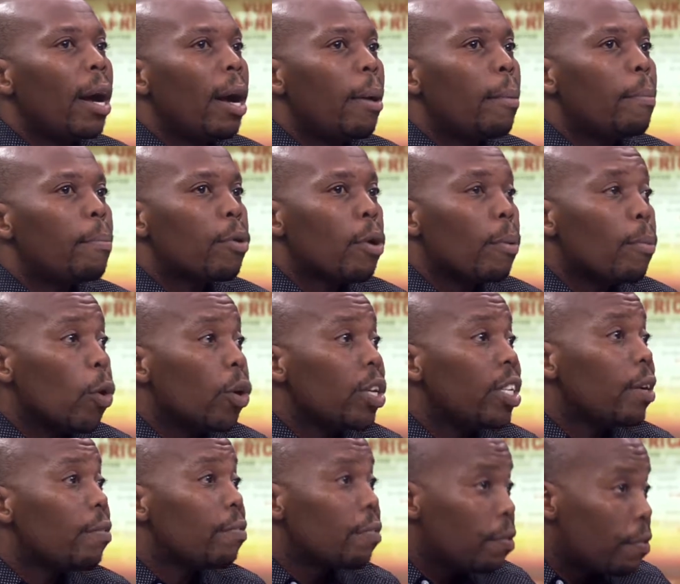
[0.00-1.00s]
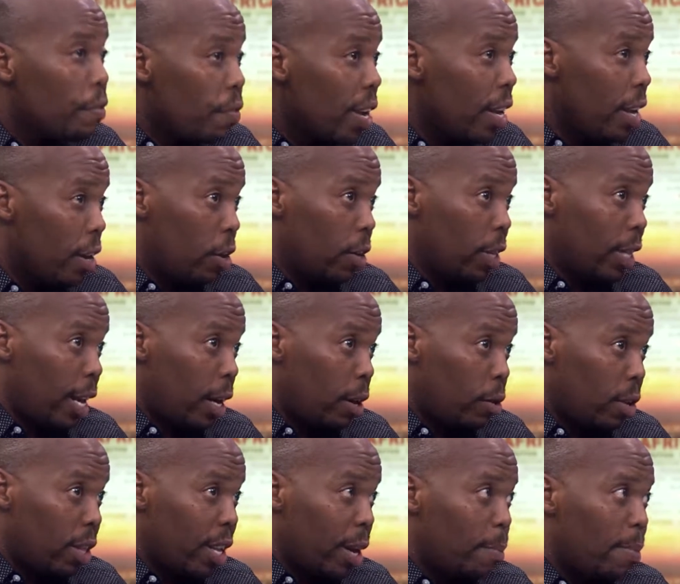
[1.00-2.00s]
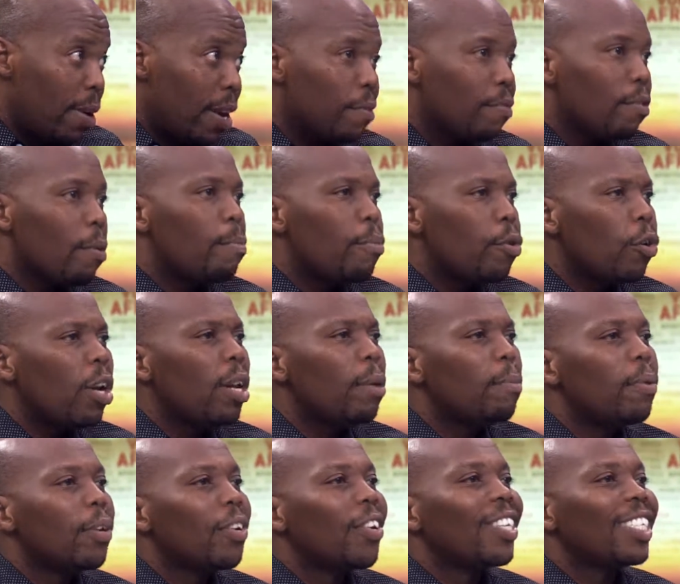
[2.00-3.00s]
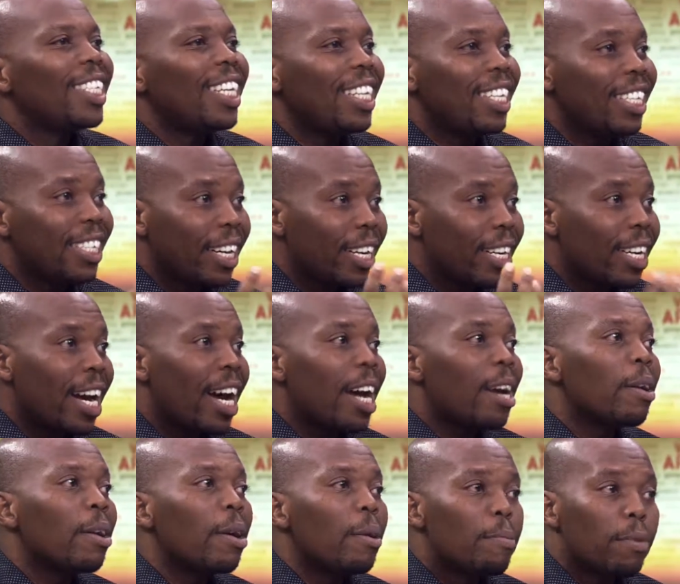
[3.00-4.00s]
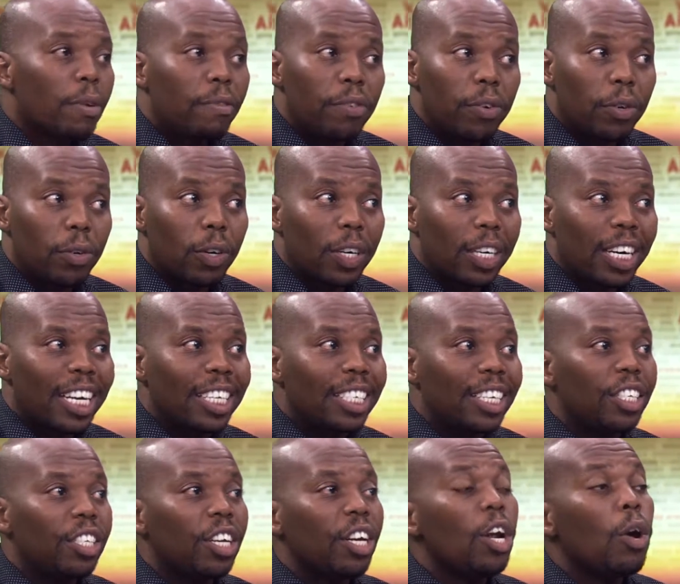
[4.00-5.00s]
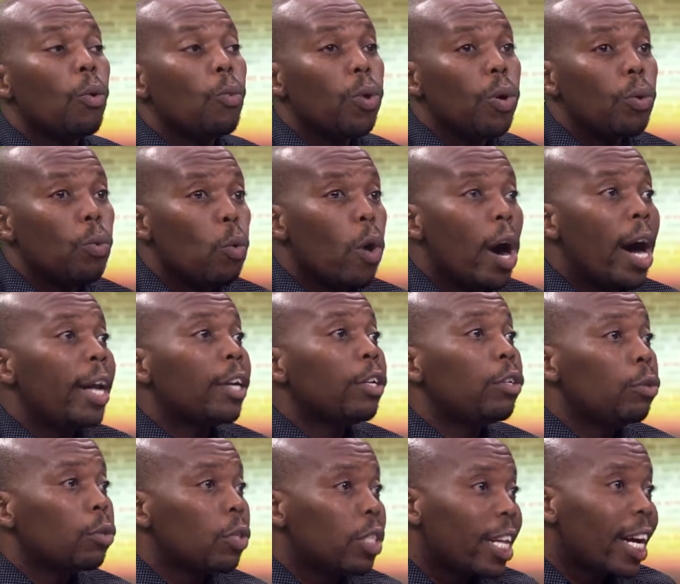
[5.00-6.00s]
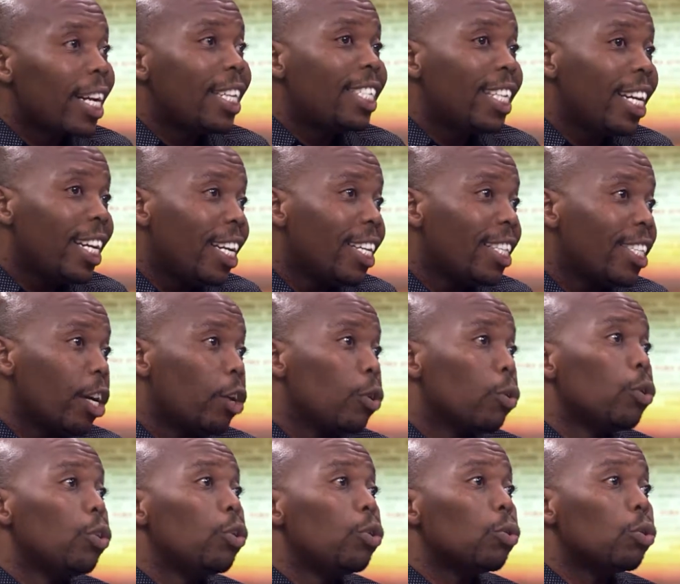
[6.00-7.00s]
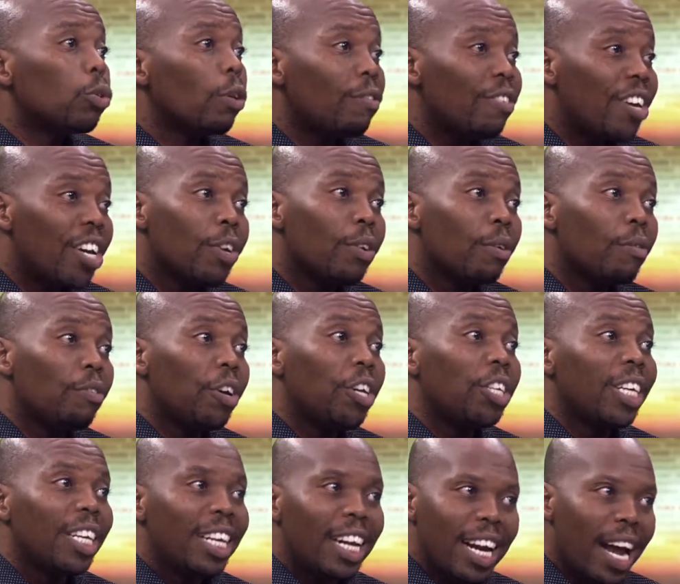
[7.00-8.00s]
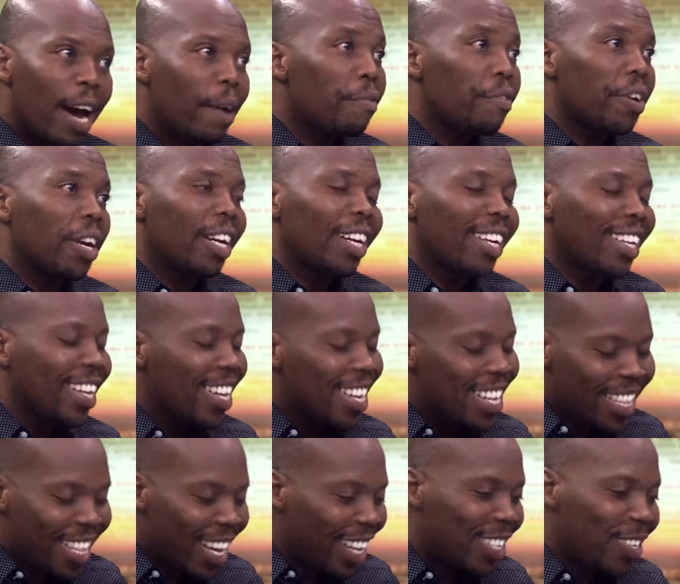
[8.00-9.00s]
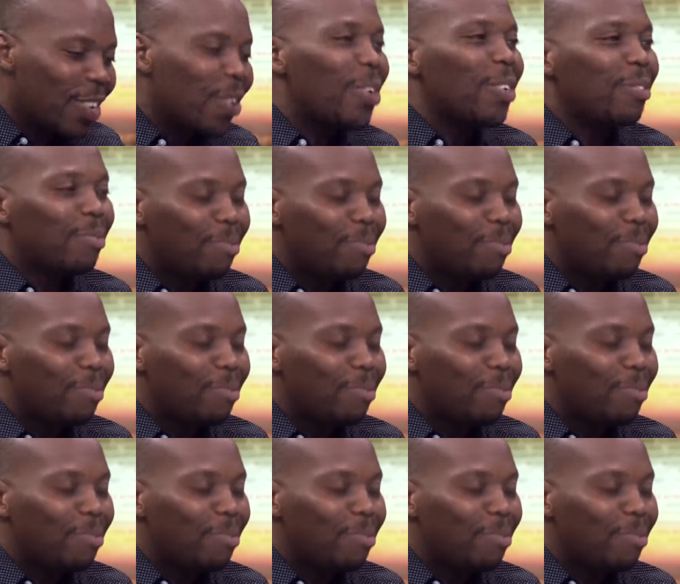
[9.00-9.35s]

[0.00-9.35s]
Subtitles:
promoted for free on that platform, purely because it is a non-profit organization. We want to start telling the good news of innovation in Africa. Amazing work